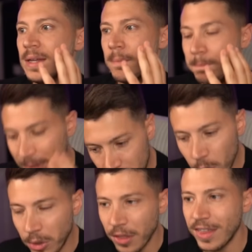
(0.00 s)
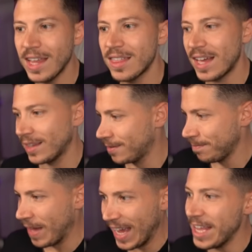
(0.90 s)
But don't think that
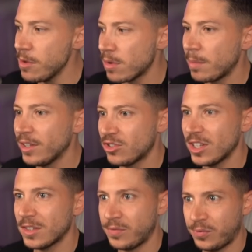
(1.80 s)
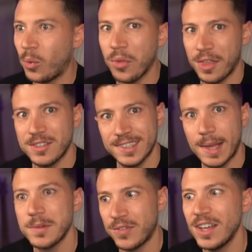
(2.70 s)
IEnumerable is just 4,000
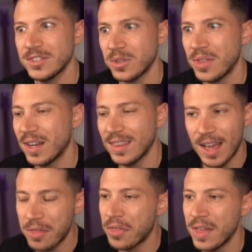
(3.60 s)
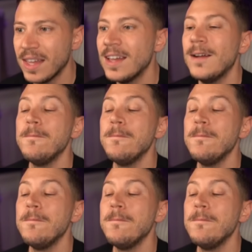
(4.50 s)
times faster than the other thing.